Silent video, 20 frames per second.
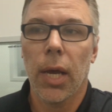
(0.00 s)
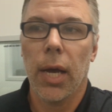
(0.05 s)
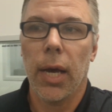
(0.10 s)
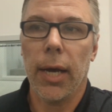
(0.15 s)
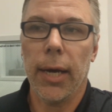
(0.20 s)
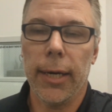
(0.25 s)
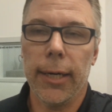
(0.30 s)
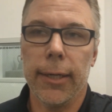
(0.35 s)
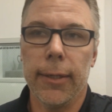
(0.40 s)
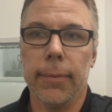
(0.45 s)

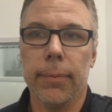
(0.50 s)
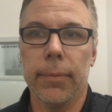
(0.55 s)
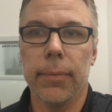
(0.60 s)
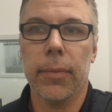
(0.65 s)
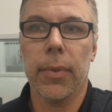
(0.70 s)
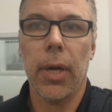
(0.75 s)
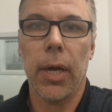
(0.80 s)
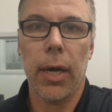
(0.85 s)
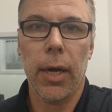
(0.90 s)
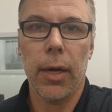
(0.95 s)

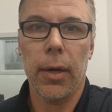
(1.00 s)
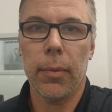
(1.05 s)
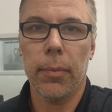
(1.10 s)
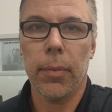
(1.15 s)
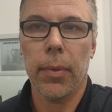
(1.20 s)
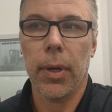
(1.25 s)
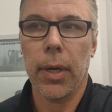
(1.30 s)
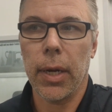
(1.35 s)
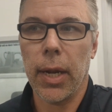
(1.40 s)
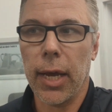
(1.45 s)

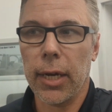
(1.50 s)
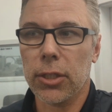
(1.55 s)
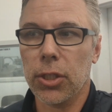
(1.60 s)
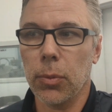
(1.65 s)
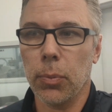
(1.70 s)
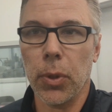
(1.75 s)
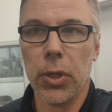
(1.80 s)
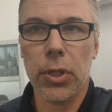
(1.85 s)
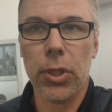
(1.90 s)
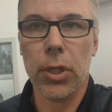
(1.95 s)
An
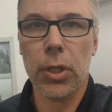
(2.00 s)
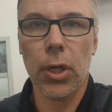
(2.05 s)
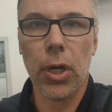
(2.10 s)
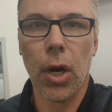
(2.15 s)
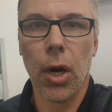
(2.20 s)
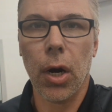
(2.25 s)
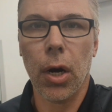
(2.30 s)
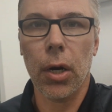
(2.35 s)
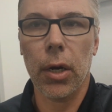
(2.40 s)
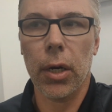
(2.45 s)
exhibition
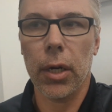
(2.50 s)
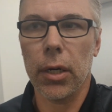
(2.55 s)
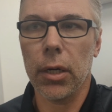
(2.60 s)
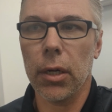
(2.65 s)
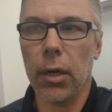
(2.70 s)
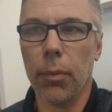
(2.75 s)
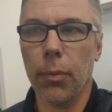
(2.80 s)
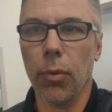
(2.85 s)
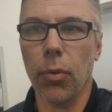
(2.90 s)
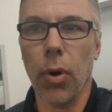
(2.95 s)
car
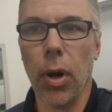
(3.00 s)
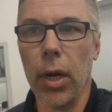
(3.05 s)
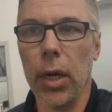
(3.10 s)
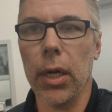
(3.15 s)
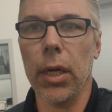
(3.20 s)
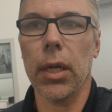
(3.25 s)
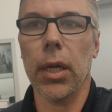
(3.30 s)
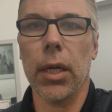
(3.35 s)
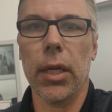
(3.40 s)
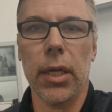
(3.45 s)
ended up
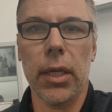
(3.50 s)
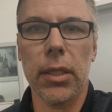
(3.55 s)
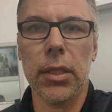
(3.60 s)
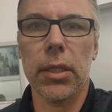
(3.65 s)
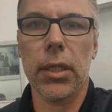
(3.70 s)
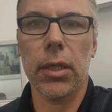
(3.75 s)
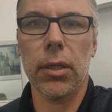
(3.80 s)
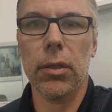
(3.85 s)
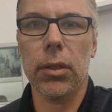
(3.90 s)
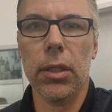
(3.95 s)
running
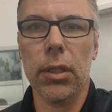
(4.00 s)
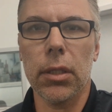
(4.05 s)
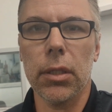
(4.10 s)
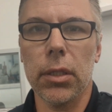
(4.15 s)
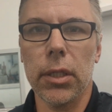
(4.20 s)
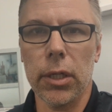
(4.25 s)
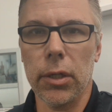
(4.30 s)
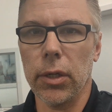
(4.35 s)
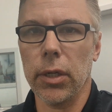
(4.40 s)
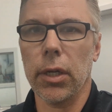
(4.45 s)
against Hilton
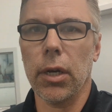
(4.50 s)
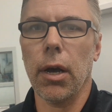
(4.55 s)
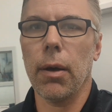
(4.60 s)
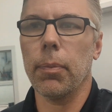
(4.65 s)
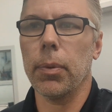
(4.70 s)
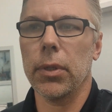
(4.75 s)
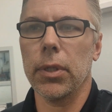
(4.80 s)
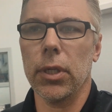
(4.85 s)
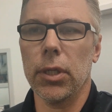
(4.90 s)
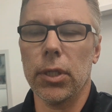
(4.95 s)
during
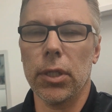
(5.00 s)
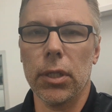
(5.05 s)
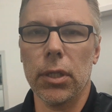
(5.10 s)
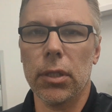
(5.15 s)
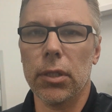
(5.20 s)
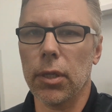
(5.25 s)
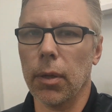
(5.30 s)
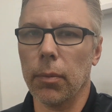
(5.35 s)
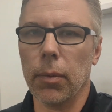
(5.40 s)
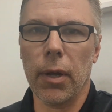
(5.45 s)
competition,
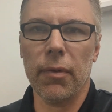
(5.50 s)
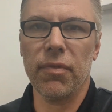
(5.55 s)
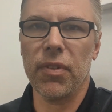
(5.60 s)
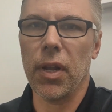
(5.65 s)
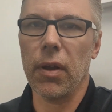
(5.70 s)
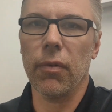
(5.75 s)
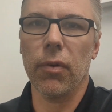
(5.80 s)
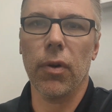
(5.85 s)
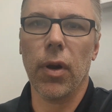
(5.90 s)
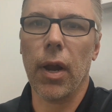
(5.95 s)
something I've
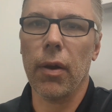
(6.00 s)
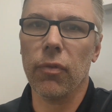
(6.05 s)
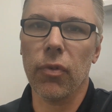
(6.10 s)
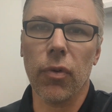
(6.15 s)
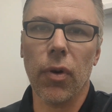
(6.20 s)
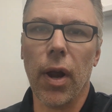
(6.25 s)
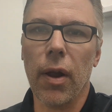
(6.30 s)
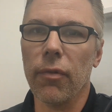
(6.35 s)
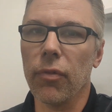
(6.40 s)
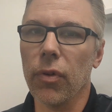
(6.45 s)
never,
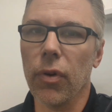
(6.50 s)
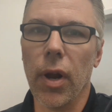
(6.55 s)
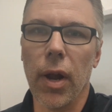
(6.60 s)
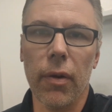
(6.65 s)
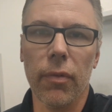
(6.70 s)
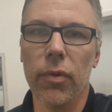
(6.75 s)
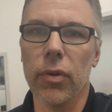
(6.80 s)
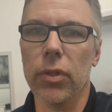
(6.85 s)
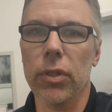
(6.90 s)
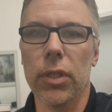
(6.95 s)

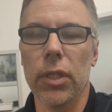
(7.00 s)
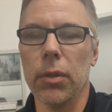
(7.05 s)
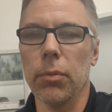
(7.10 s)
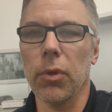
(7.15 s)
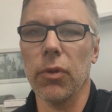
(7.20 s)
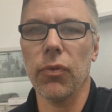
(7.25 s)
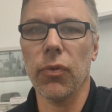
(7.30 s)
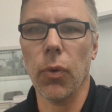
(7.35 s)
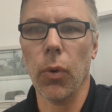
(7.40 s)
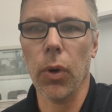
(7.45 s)
ever seen
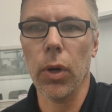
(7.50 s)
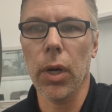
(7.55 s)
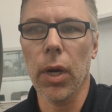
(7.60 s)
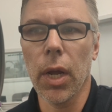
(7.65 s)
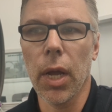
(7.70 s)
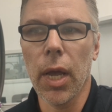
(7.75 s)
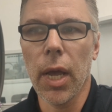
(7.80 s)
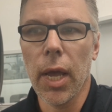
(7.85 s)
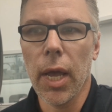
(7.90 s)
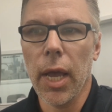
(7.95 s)
before.
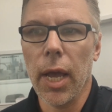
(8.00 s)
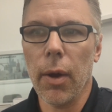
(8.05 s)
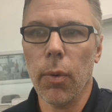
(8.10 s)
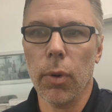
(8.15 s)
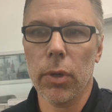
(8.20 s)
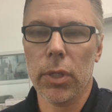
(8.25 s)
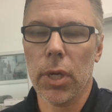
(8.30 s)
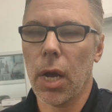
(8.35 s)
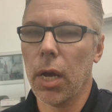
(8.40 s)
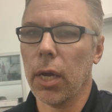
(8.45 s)
And
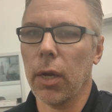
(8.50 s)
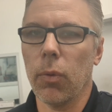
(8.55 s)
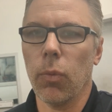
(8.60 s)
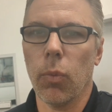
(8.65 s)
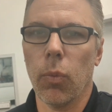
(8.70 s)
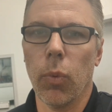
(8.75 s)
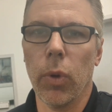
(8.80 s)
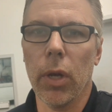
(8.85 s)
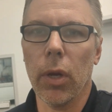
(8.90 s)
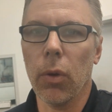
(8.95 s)
we're
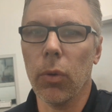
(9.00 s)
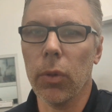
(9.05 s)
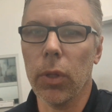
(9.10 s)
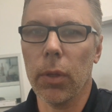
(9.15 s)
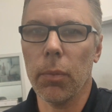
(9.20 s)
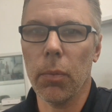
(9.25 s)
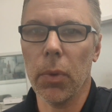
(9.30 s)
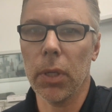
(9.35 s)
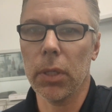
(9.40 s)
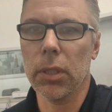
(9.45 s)
talking, we
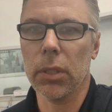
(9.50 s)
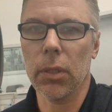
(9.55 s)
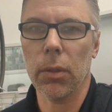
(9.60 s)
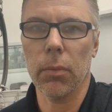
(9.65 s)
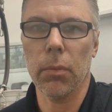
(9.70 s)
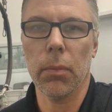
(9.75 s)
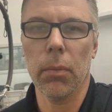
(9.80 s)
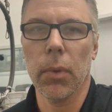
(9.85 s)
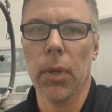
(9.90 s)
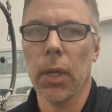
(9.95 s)
only missed
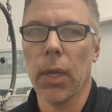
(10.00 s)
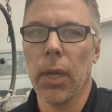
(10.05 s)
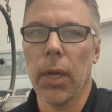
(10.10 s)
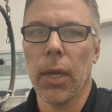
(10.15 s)
them